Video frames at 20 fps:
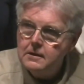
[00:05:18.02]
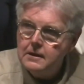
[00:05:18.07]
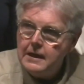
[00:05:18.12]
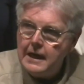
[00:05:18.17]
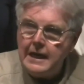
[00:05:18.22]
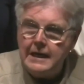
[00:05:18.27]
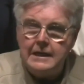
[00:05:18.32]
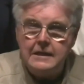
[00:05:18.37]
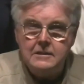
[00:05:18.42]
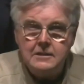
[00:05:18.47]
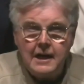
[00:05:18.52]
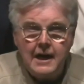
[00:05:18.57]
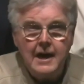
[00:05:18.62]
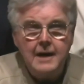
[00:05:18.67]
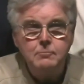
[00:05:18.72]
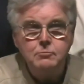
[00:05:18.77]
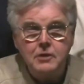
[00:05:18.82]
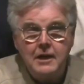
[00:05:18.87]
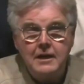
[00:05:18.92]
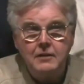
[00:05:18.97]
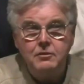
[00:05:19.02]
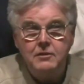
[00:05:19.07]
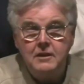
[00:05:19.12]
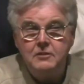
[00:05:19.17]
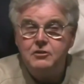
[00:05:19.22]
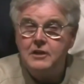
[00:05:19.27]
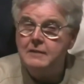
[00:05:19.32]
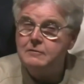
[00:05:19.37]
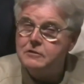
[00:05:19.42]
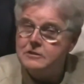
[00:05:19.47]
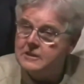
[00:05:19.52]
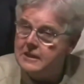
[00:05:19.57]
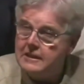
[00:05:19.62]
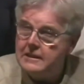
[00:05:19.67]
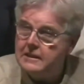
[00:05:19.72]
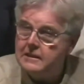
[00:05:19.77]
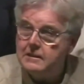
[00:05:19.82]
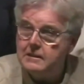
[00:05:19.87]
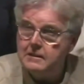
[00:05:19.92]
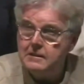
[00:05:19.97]
And in times like this, I've seen
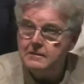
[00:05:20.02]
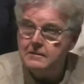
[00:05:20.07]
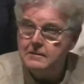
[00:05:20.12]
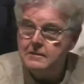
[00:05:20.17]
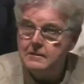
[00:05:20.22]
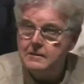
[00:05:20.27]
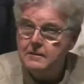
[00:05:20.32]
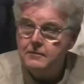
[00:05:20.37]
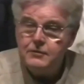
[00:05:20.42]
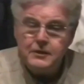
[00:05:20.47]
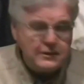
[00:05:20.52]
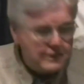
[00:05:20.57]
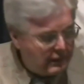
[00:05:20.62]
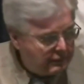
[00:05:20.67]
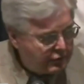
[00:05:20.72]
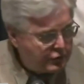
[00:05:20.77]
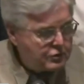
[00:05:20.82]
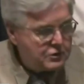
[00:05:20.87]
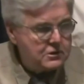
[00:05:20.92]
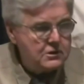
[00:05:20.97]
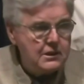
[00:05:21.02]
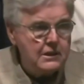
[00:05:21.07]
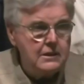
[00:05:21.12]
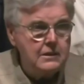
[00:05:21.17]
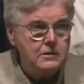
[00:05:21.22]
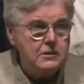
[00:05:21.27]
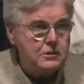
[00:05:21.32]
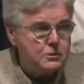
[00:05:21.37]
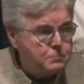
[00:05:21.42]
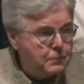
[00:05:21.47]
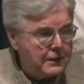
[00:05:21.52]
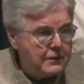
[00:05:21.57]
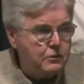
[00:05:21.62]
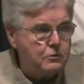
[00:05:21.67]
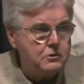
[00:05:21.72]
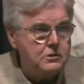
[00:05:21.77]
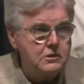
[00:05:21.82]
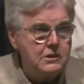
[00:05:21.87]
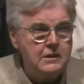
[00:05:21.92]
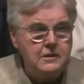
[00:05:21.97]
it. The governor's seen it. The speaker
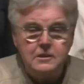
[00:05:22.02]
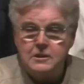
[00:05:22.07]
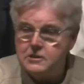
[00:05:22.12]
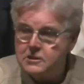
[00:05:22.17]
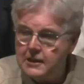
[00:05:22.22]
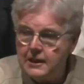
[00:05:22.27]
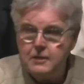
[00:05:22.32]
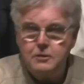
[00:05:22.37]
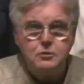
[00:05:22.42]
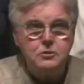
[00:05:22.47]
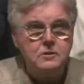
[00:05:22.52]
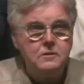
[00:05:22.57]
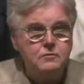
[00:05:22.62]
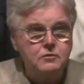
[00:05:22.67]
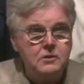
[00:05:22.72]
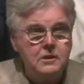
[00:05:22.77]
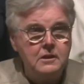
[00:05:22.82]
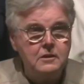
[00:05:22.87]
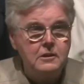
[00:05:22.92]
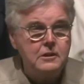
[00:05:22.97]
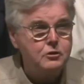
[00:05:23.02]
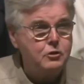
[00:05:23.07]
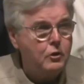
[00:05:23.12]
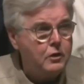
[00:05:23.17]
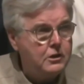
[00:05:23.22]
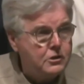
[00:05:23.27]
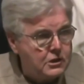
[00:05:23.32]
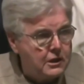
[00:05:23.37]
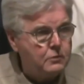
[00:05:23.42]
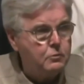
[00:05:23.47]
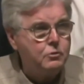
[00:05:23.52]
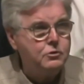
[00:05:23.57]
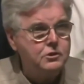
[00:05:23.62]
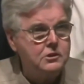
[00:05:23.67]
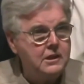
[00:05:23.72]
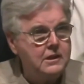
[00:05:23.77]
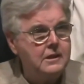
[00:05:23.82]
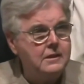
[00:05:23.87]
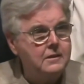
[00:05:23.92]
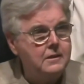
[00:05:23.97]
has seen it. The senators have seen it. The attorney general's
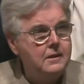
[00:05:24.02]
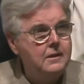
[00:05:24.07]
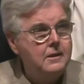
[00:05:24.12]
seen it.